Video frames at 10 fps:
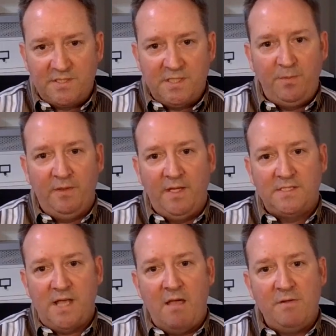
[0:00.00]

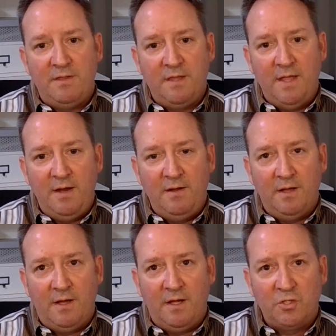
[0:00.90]
stipulate to everything
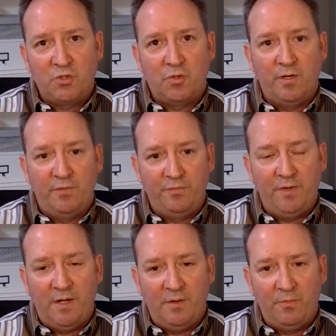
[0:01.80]
short
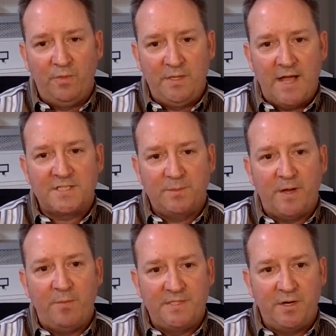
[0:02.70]
of when you asked
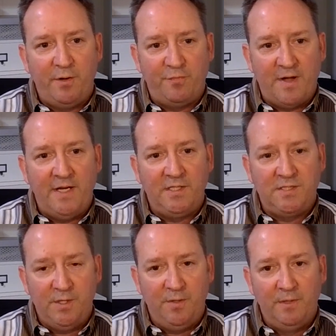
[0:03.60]
about material finding
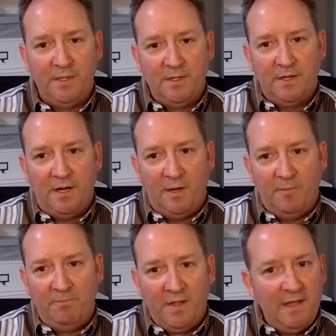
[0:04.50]
two.
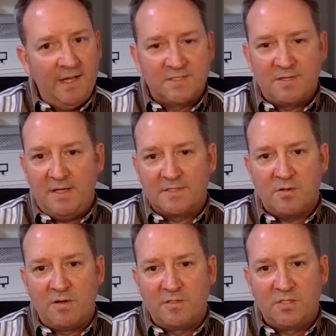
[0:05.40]
As
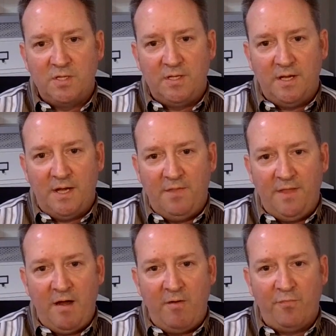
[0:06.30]
long as
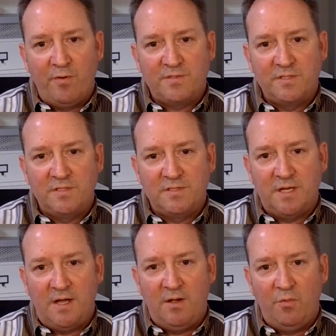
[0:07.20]
the Air Force's
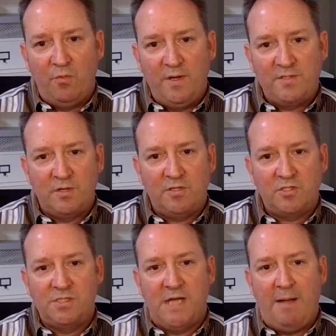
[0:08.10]

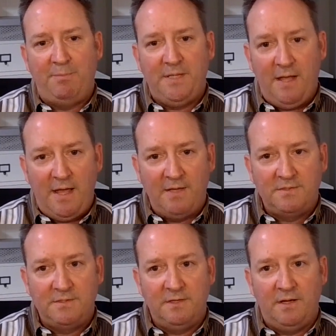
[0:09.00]
research stopped
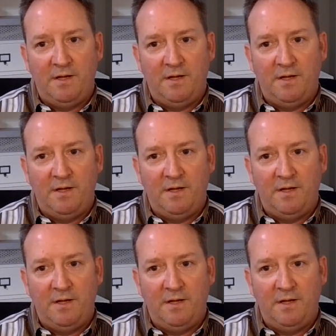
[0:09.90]
at